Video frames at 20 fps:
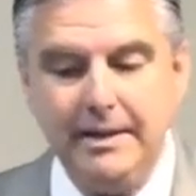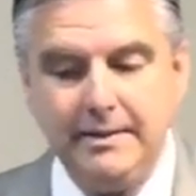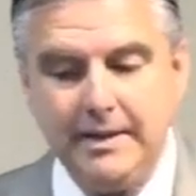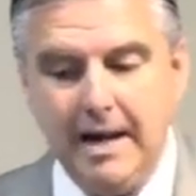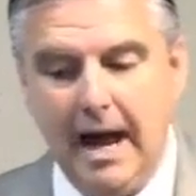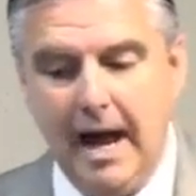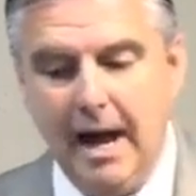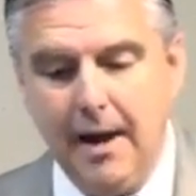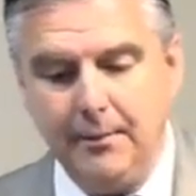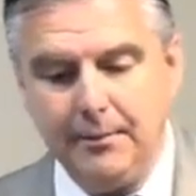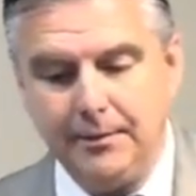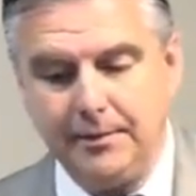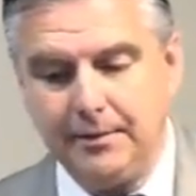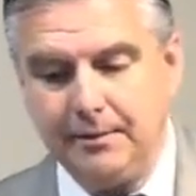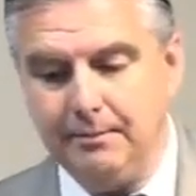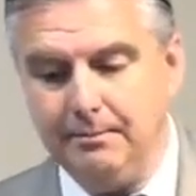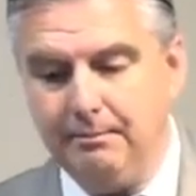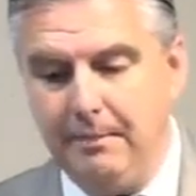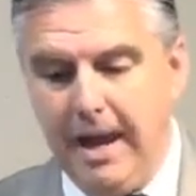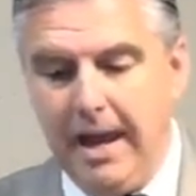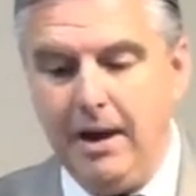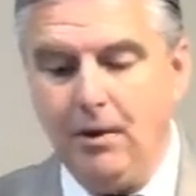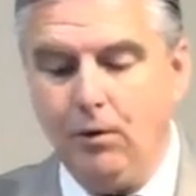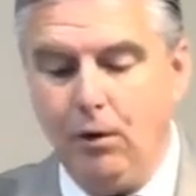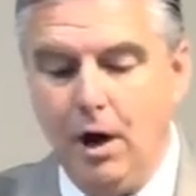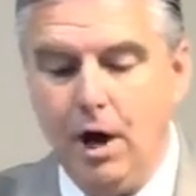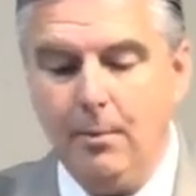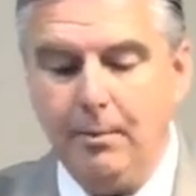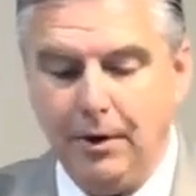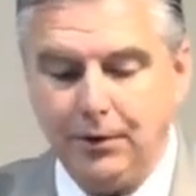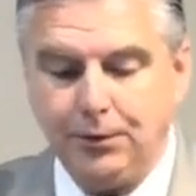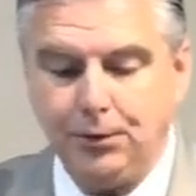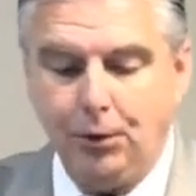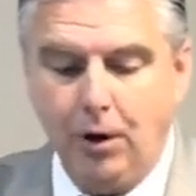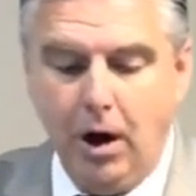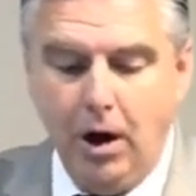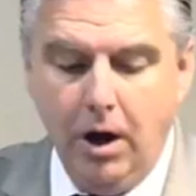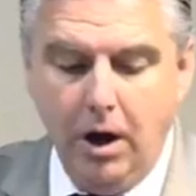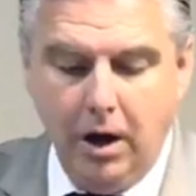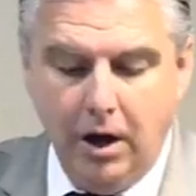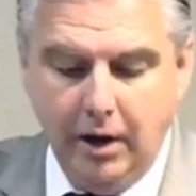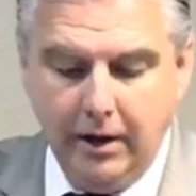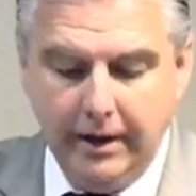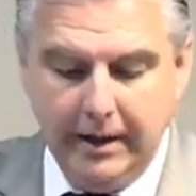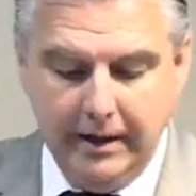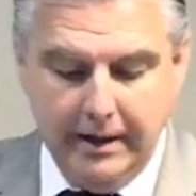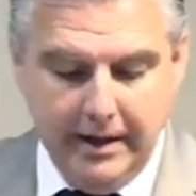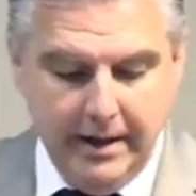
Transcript: times may rub us wrong,